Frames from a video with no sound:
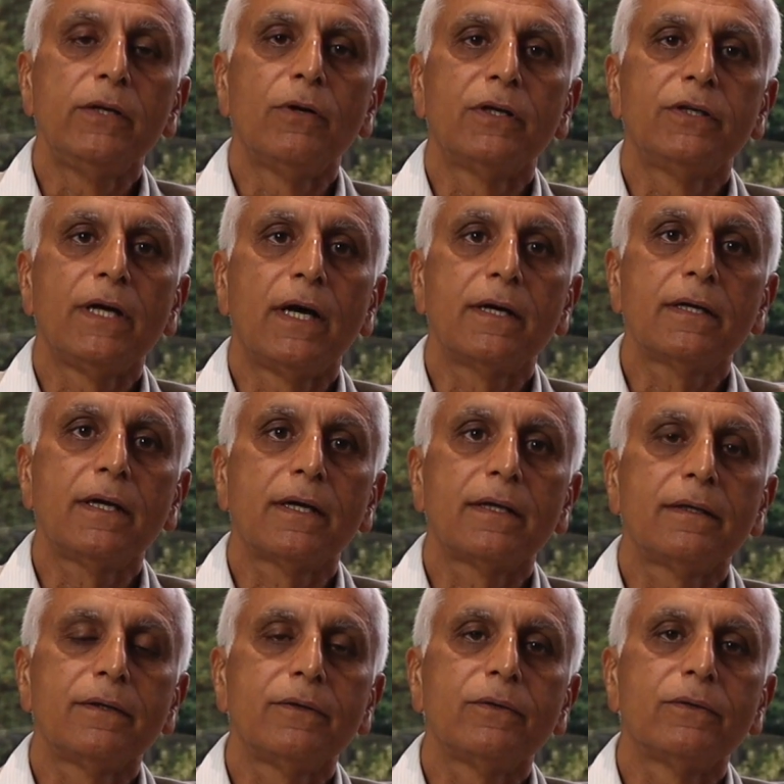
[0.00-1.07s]
you are young
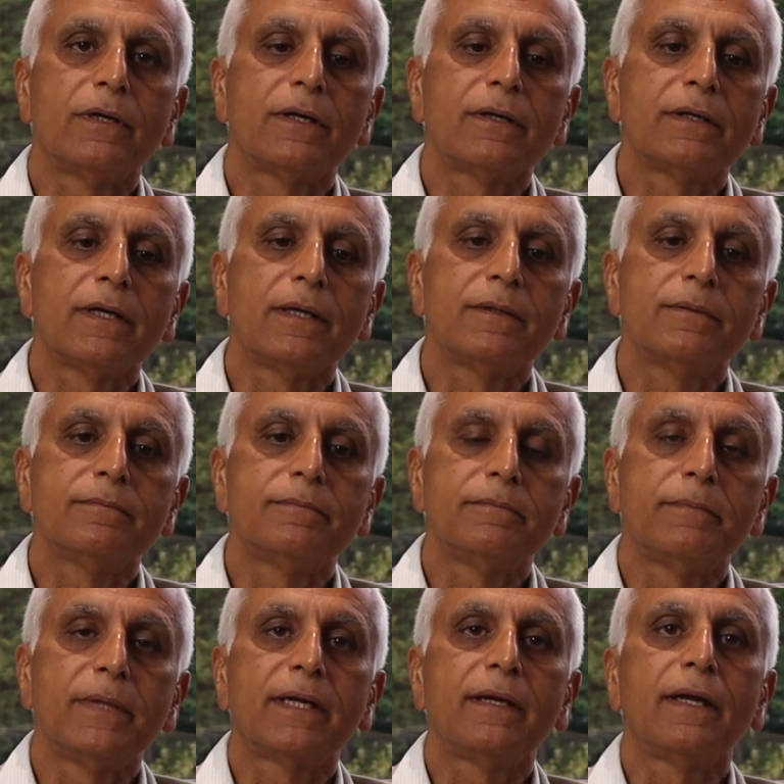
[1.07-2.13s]
and you are
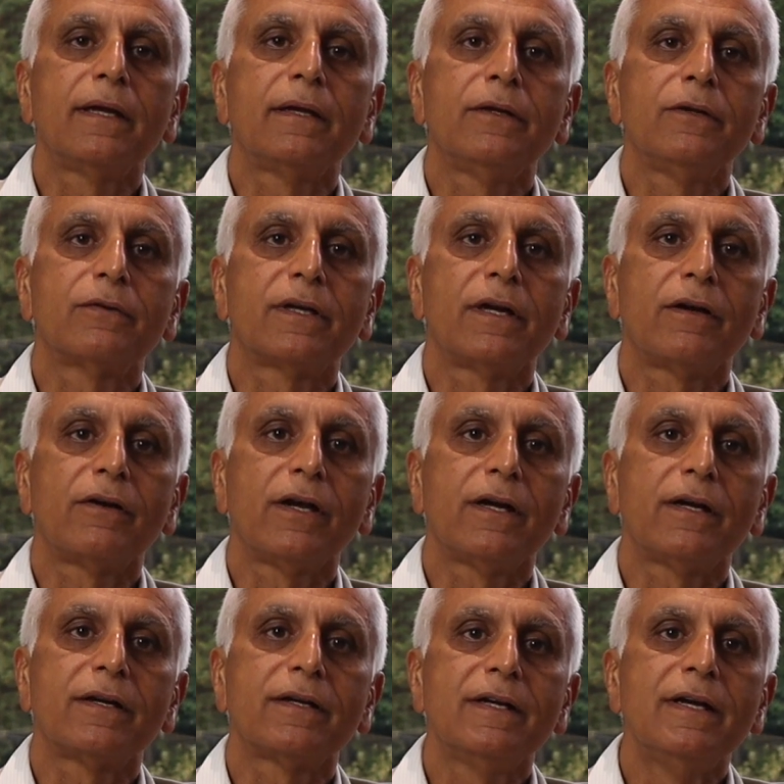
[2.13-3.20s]
beginning in your
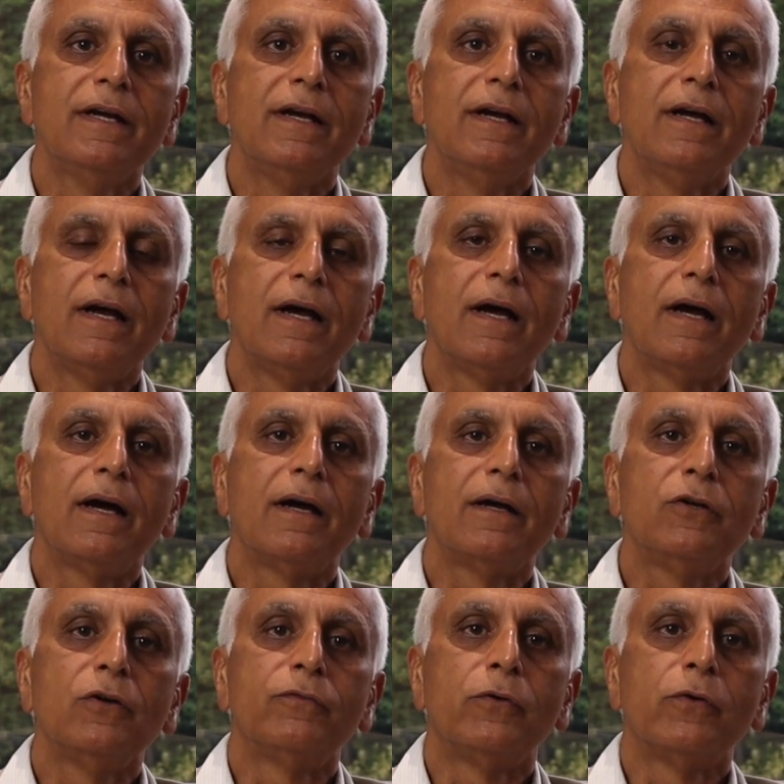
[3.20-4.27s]
career,
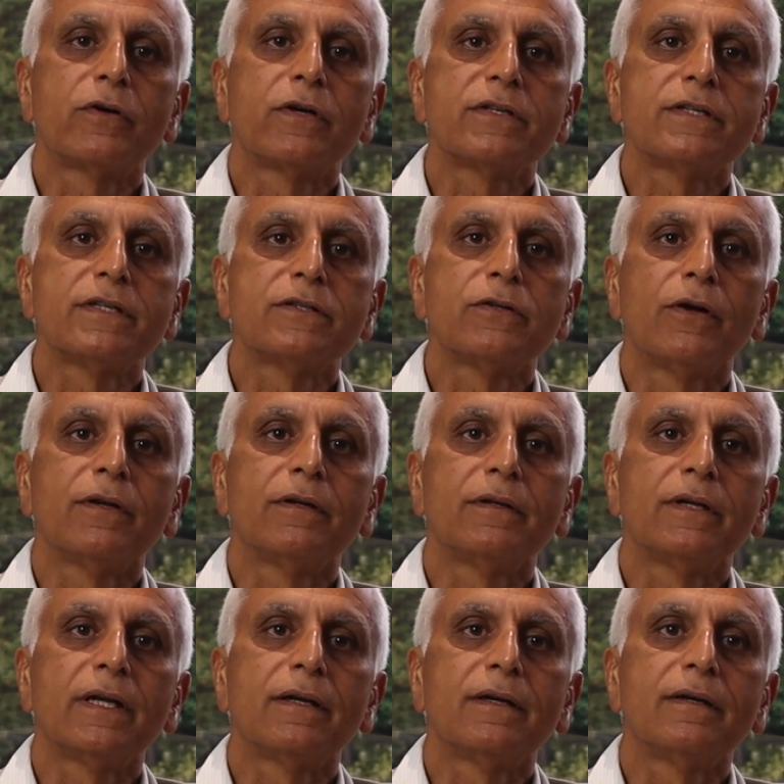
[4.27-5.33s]
your focus is
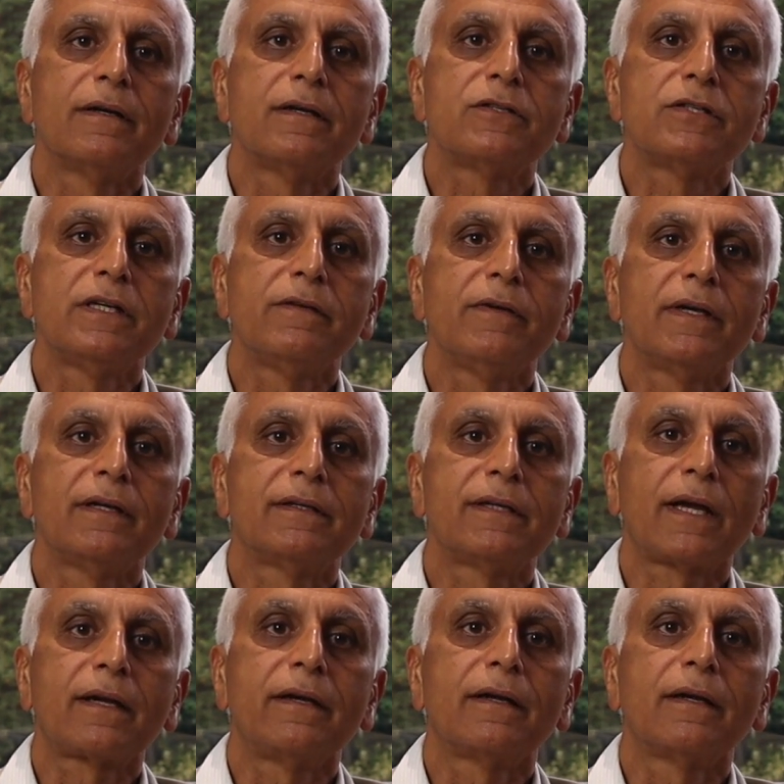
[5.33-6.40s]
on achieving
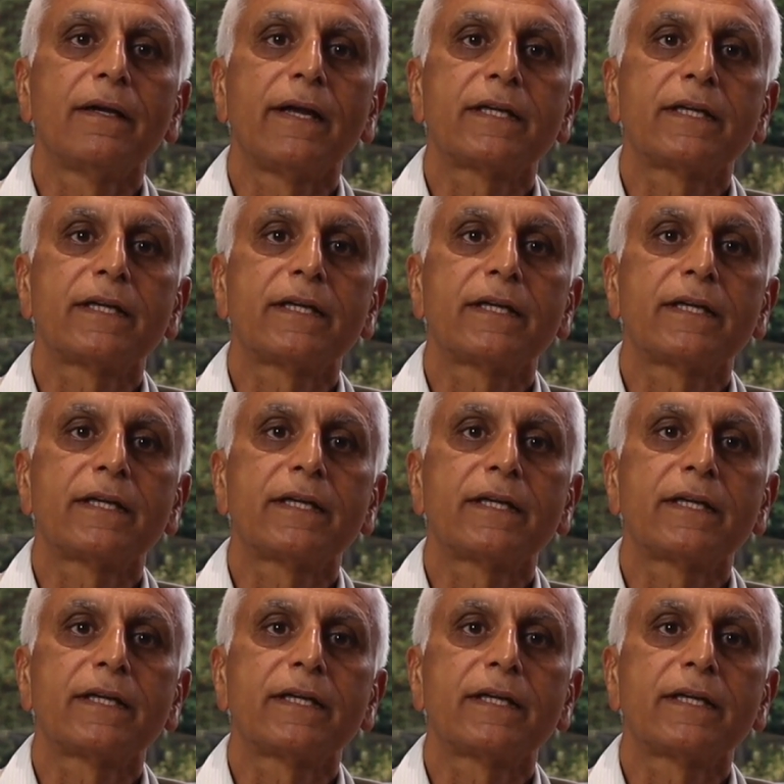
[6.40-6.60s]
technical